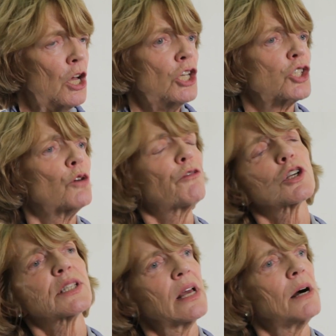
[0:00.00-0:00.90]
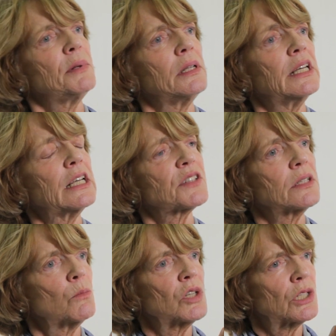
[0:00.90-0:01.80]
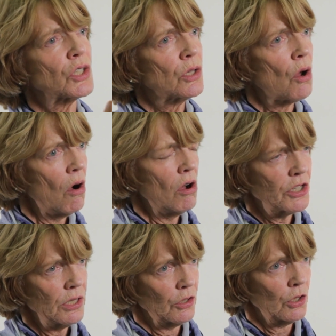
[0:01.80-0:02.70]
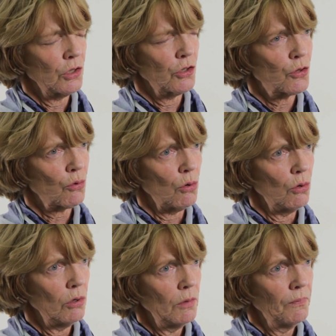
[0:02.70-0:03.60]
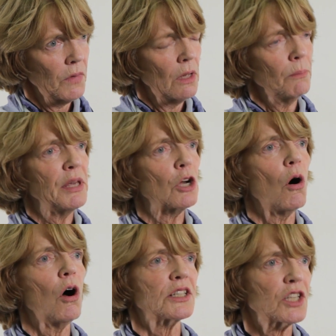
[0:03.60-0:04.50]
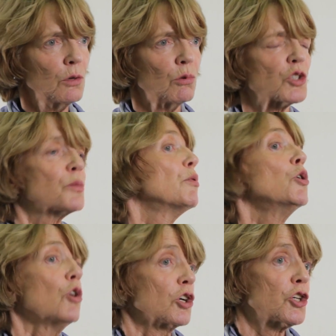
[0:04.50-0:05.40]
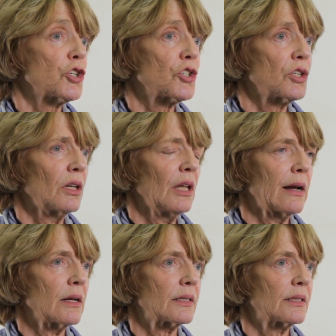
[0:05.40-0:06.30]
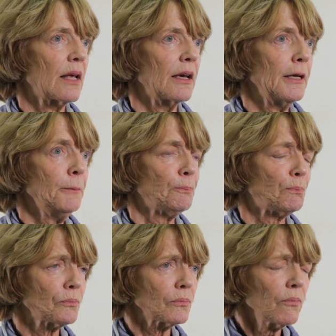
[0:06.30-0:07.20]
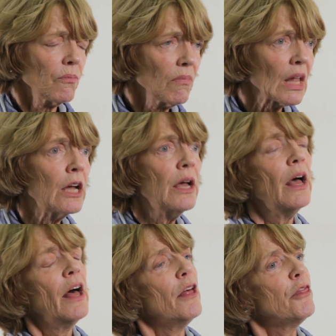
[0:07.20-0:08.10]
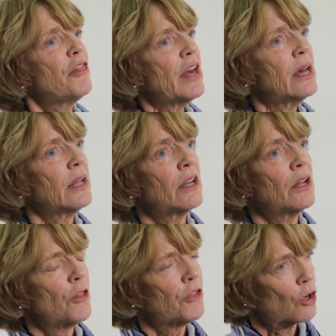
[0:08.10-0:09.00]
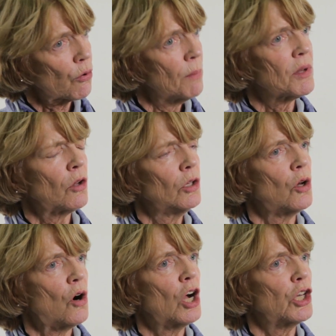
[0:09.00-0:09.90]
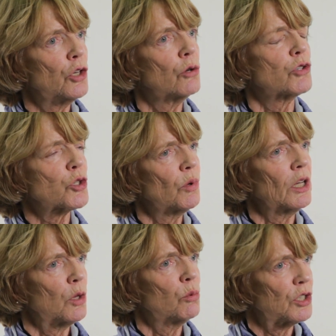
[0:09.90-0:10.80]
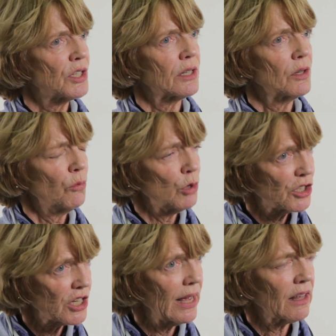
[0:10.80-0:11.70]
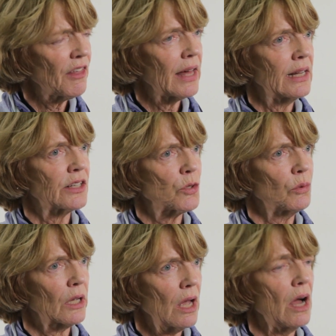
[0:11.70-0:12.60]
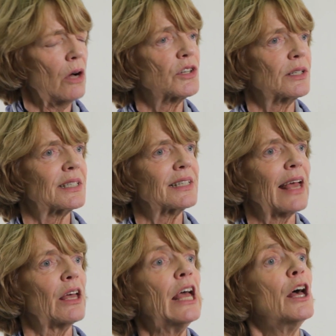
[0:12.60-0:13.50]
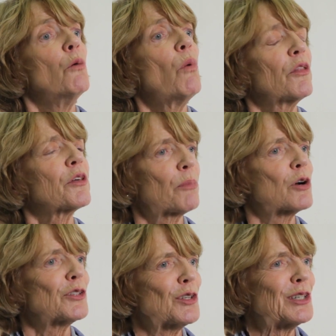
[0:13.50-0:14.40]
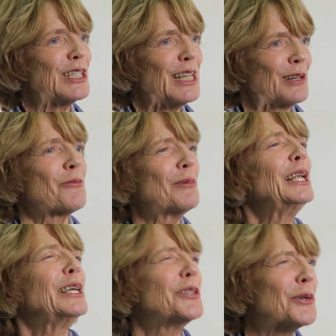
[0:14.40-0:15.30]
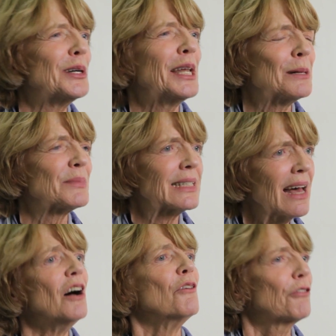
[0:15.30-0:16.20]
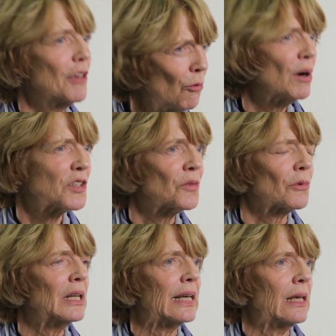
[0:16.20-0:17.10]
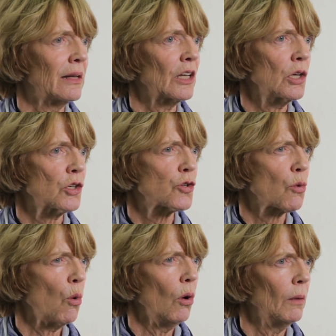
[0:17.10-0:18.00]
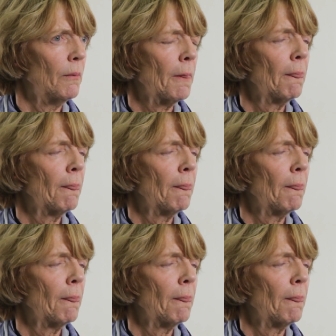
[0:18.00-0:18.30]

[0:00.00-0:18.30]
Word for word: So, for example, if someone is not in control because he was pushed, let us say, then the criminal law usually would, would take that into account and say, well, the person didn't really do it himself. He wasn't really in control.